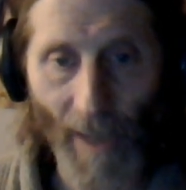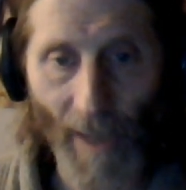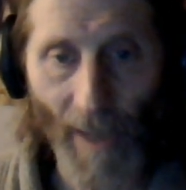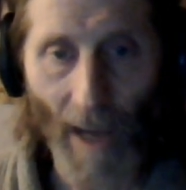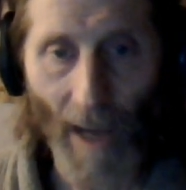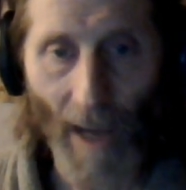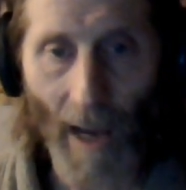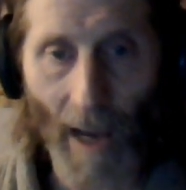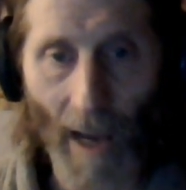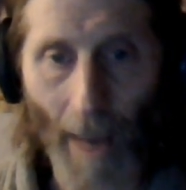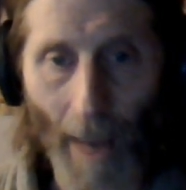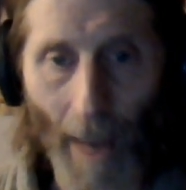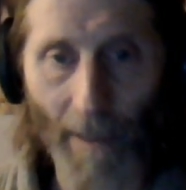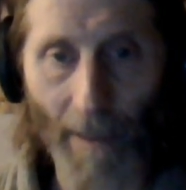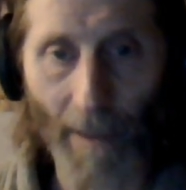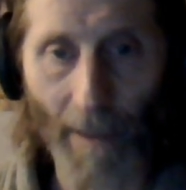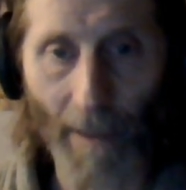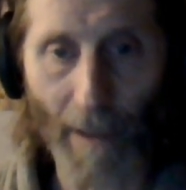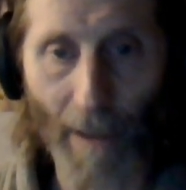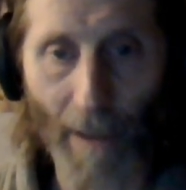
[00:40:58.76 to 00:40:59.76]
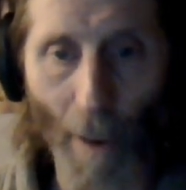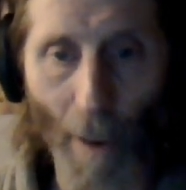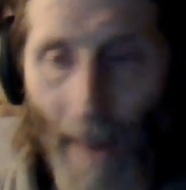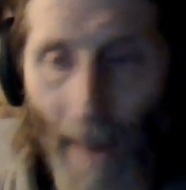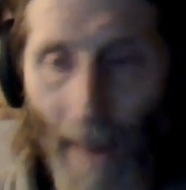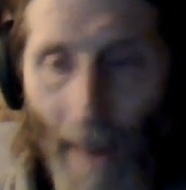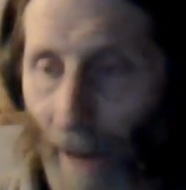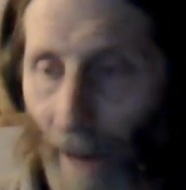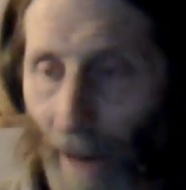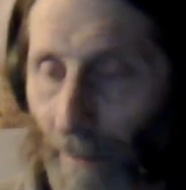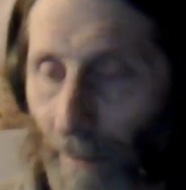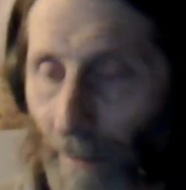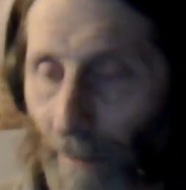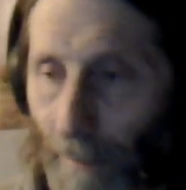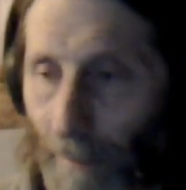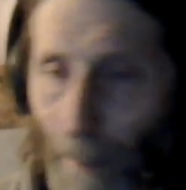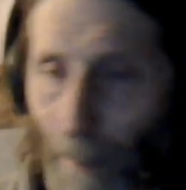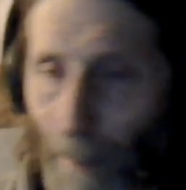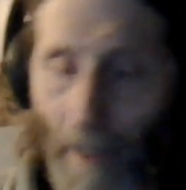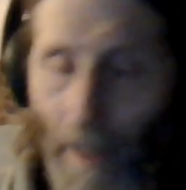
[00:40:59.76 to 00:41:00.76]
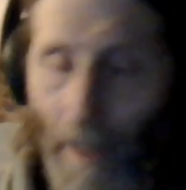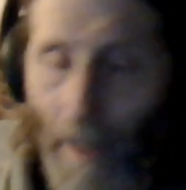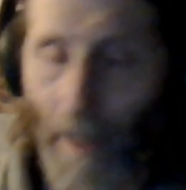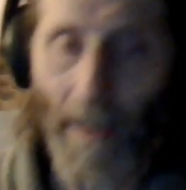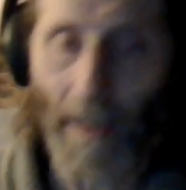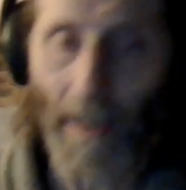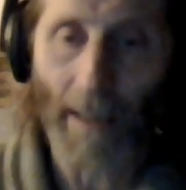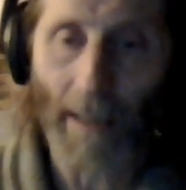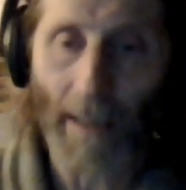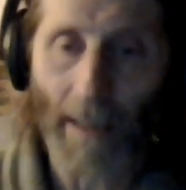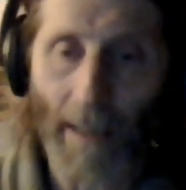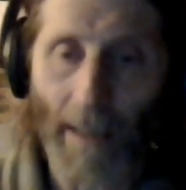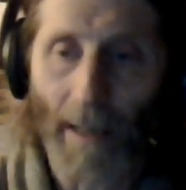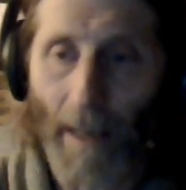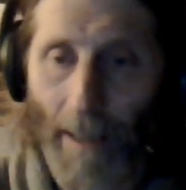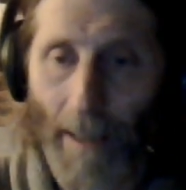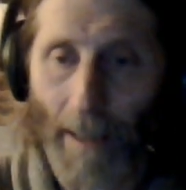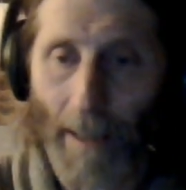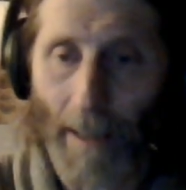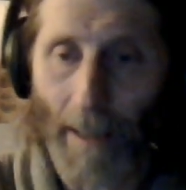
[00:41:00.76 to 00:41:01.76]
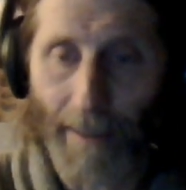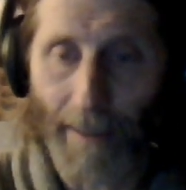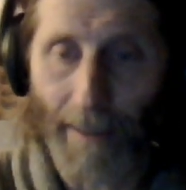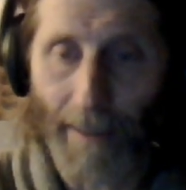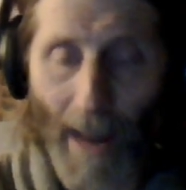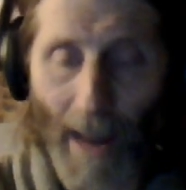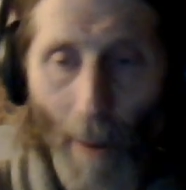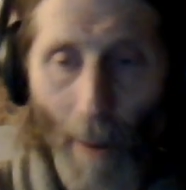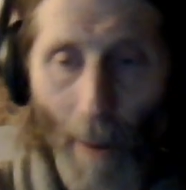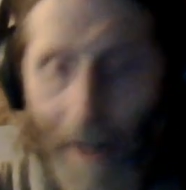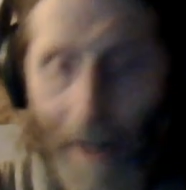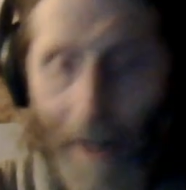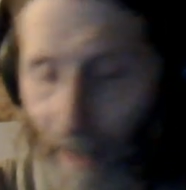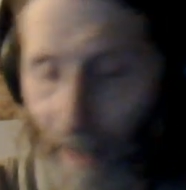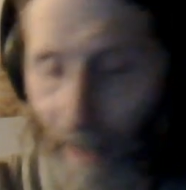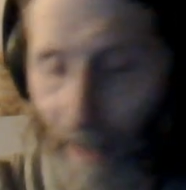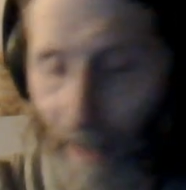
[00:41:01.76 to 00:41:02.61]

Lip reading: I'm going to go about that. I wanted to